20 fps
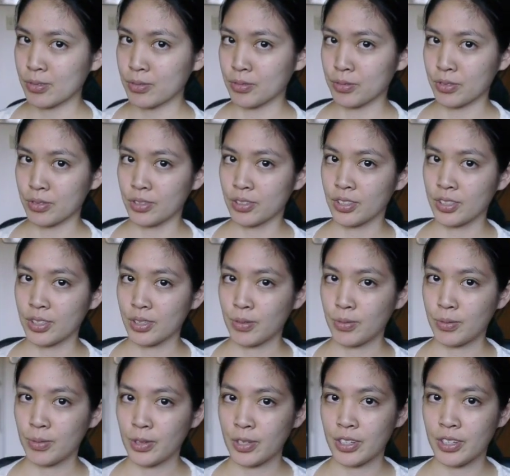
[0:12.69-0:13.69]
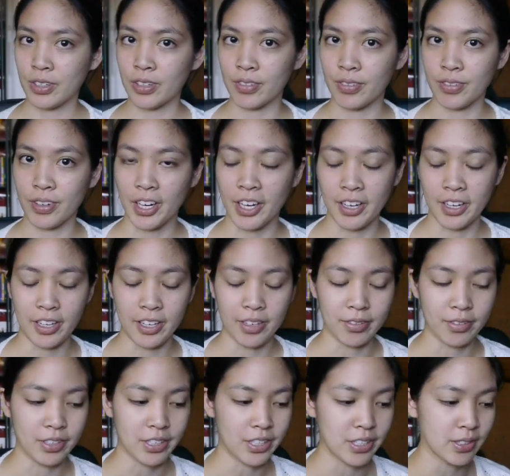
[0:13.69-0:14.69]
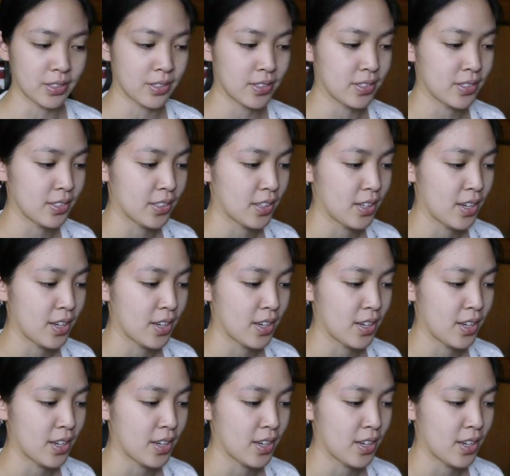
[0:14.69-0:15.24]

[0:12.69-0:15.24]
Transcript: really weird Friday Reads.